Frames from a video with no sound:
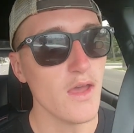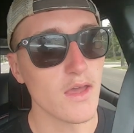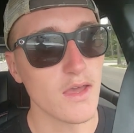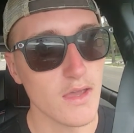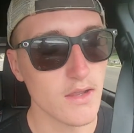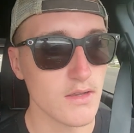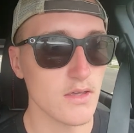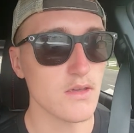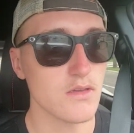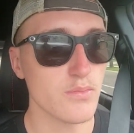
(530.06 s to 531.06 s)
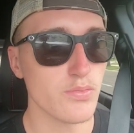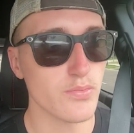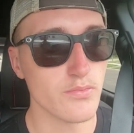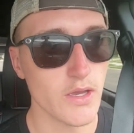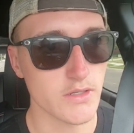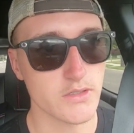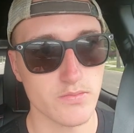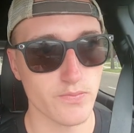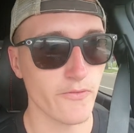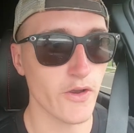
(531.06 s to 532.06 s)
and he makes
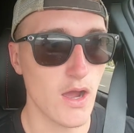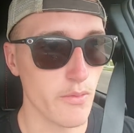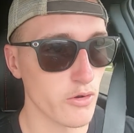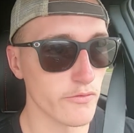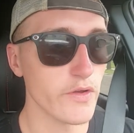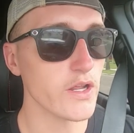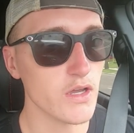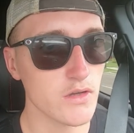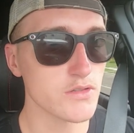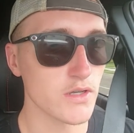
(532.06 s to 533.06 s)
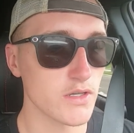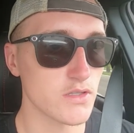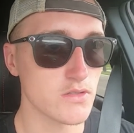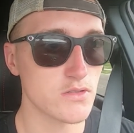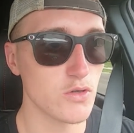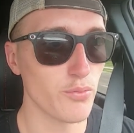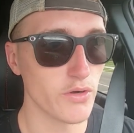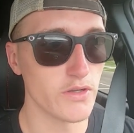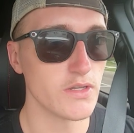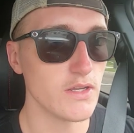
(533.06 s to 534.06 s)
phenomenal videos. Like, it's super
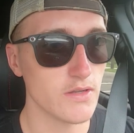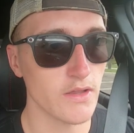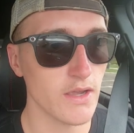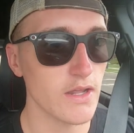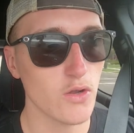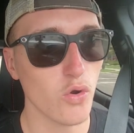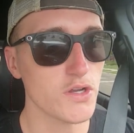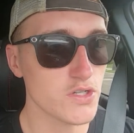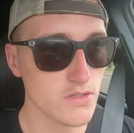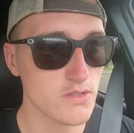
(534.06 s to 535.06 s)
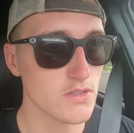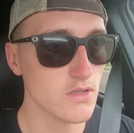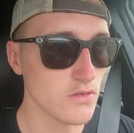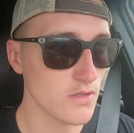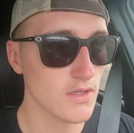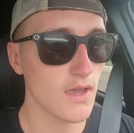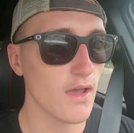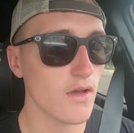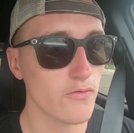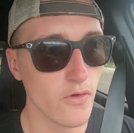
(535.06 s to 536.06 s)
into detail. Like, any questions that you think you
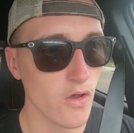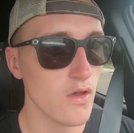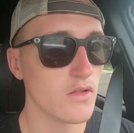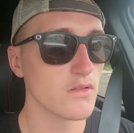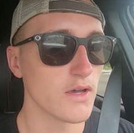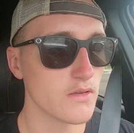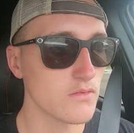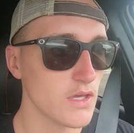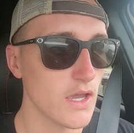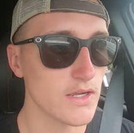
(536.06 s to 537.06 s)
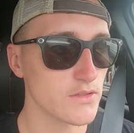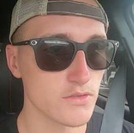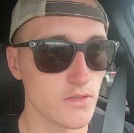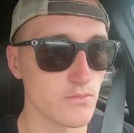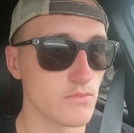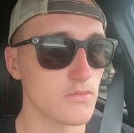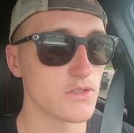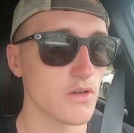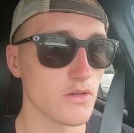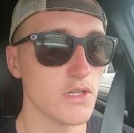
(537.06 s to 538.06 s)
have, like, he answers them.
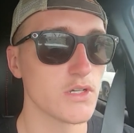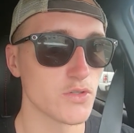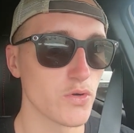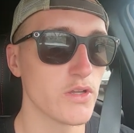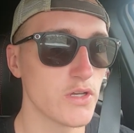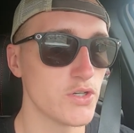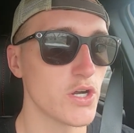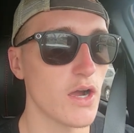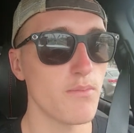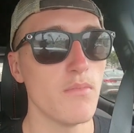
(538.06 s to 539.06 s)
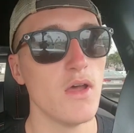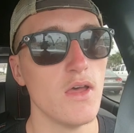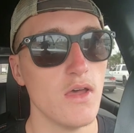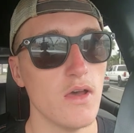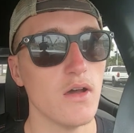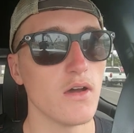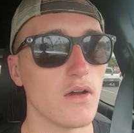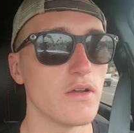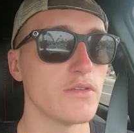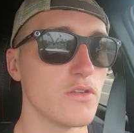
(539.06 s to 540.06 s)
So he does a really good job
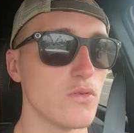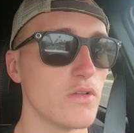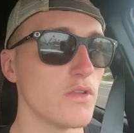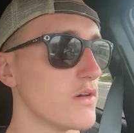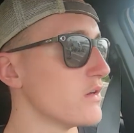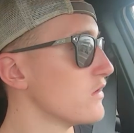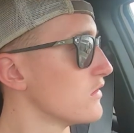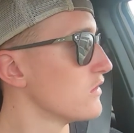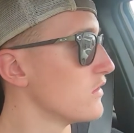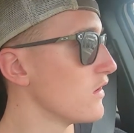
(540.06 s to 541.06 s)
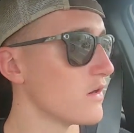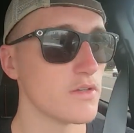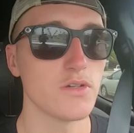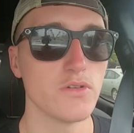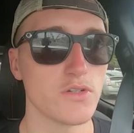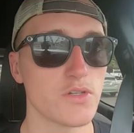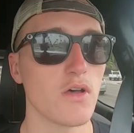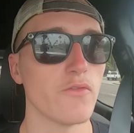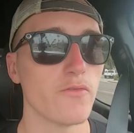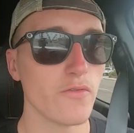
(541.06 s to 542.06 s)
doing the do it
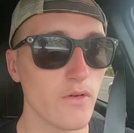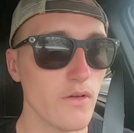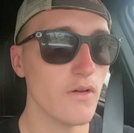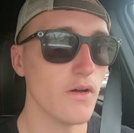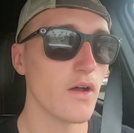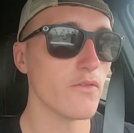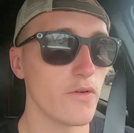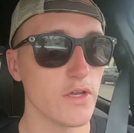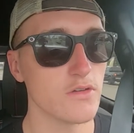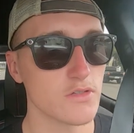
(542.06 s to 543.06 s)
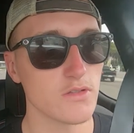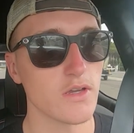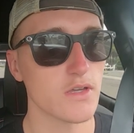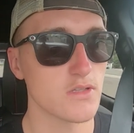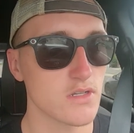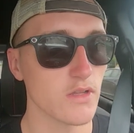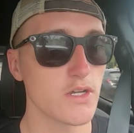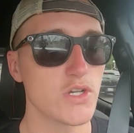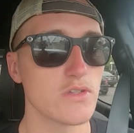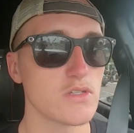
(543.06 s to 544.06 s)
yourself videos and like
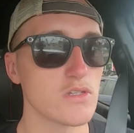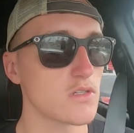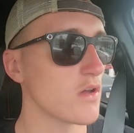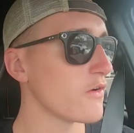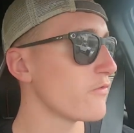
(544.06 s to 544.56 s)
installations and stuff.